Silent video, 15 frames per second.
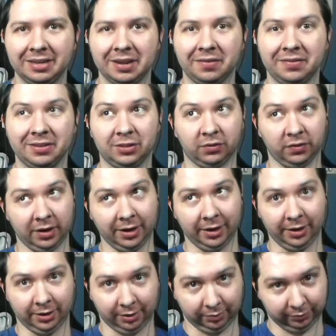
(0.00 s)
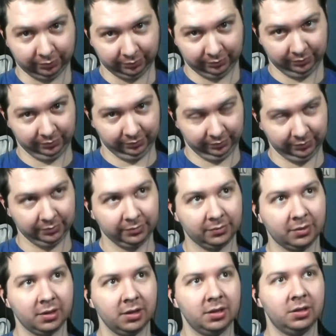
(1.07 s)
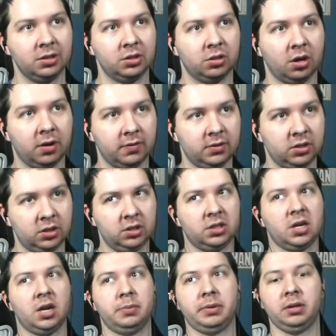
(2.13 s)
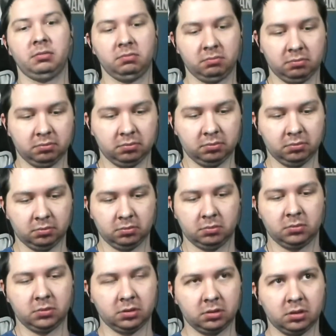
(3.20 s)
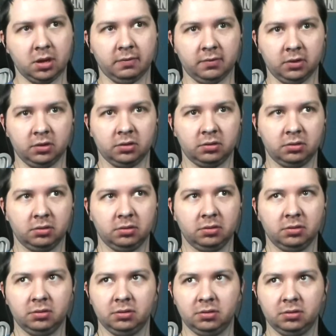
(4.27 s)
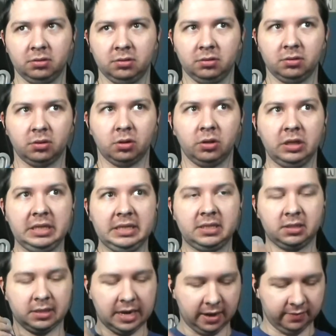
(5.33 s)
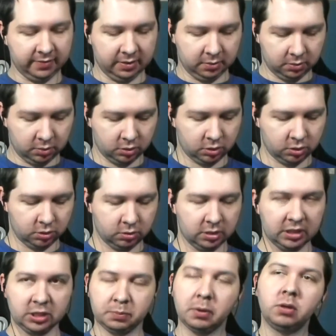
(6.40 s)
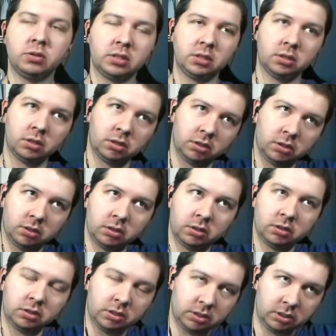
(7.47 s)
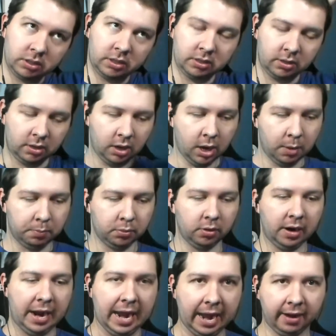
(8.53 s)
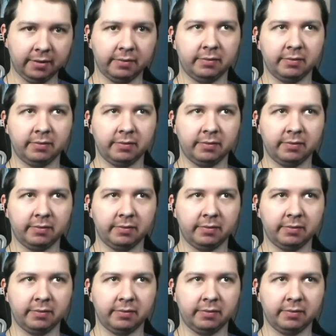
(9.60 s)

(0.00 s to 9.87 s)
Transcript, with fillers: if it's fake. So obviously she's got to be covered, or at least have it exposing her upper half.